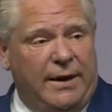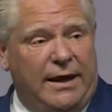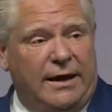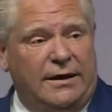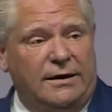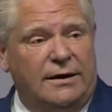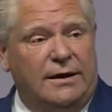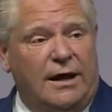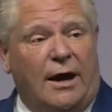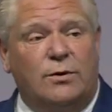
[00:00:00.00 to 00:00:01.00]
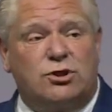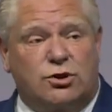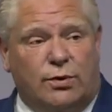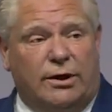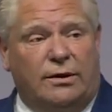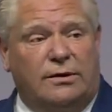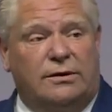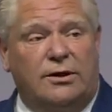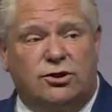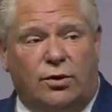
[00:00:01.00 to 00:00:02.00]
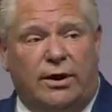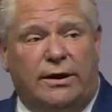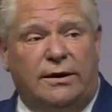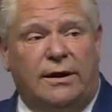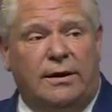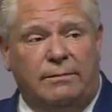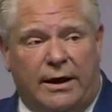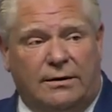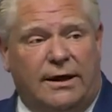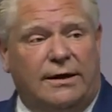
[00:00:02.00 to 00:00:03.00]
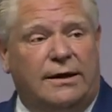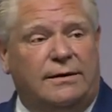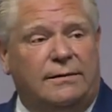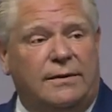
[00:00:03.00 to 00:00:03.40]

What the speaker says: May, I was thrilled to join Mayor Leggett